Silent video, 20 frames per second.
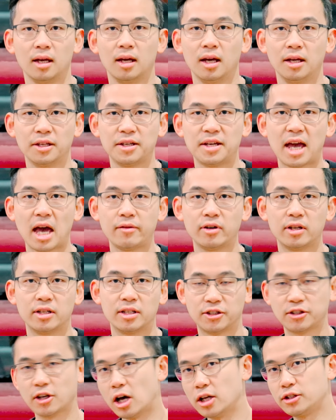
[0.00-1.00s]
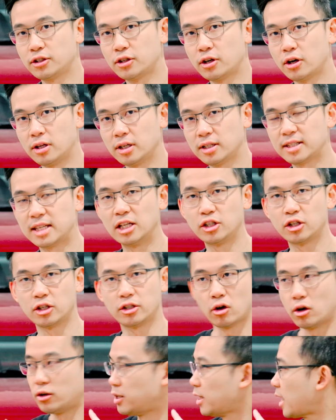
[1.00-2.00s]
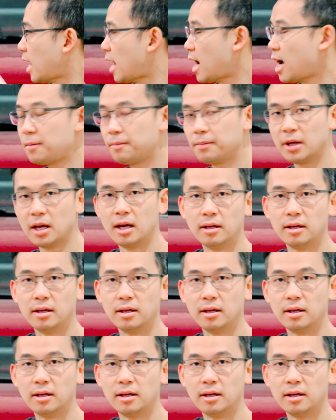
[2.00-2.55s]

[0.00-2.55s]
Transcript: And there you have it, side skirt extensions are on the car.